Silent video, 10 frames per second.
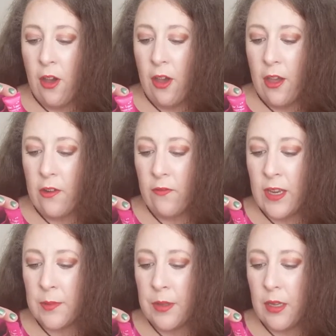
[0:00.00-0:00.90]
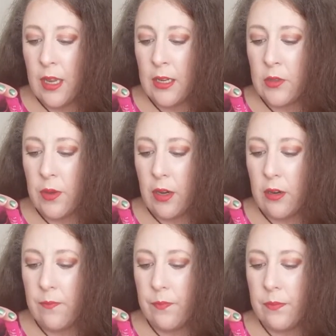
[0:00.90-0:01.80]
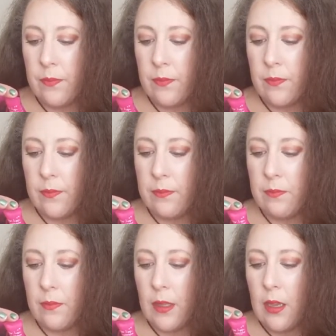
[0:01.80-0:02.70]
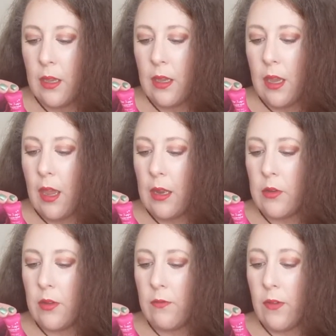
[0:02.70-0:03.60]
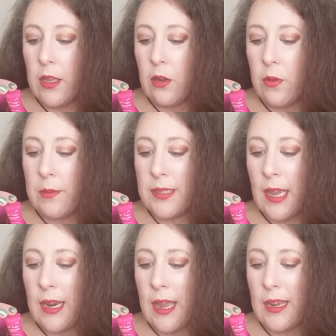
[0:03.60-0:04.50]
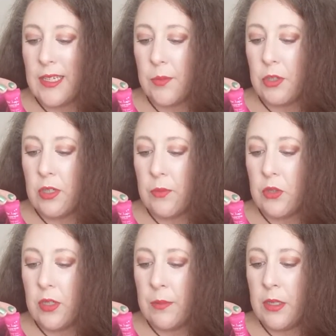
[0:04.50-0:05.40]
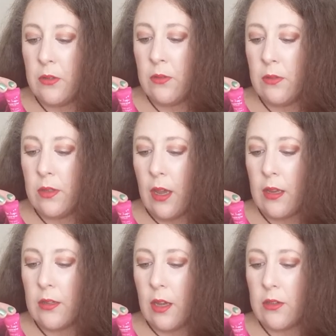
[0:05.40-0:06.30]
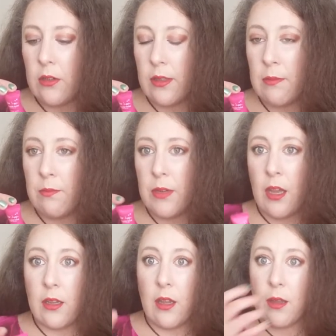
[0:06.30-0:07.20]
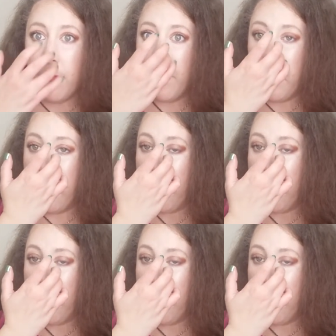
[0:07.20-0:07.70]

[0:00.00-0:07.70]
on Facebook and Twitter. And you can find their website at w w w dot dr lip dot com.